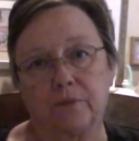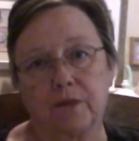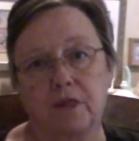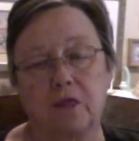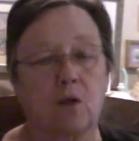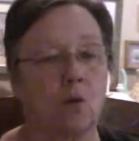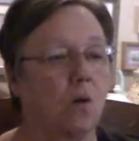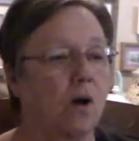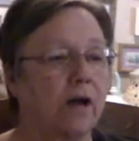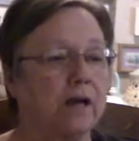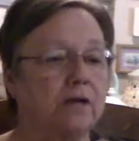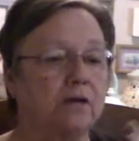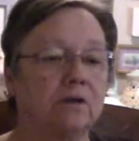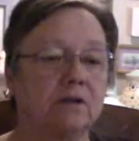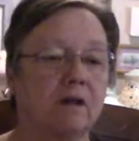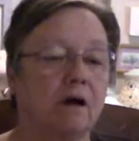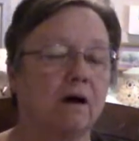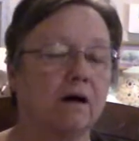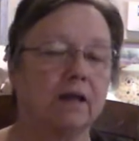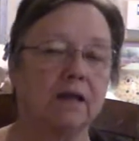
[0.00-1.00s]
so I
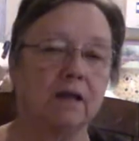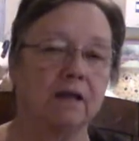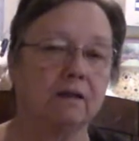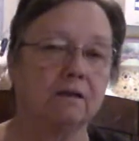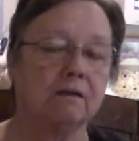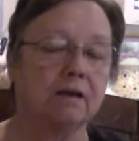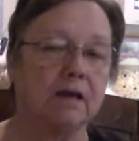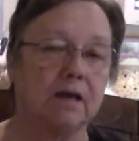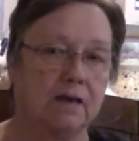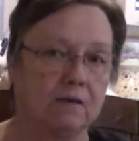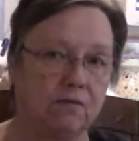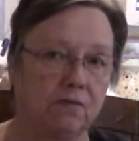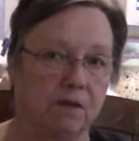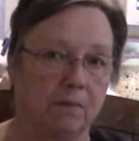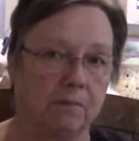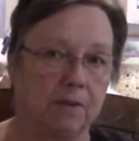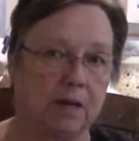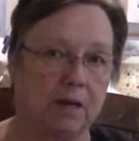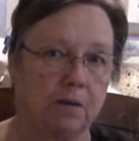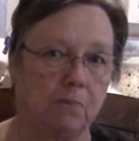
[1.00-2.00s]
could not eat
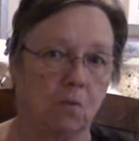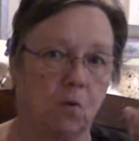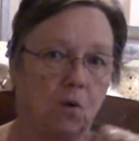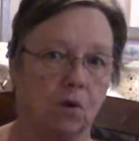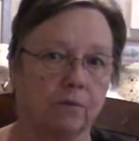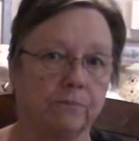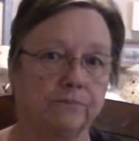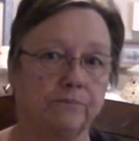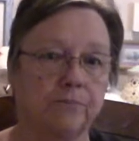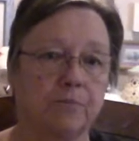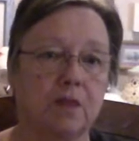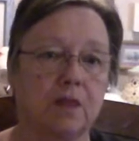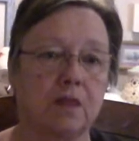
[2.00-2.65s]
them anymore.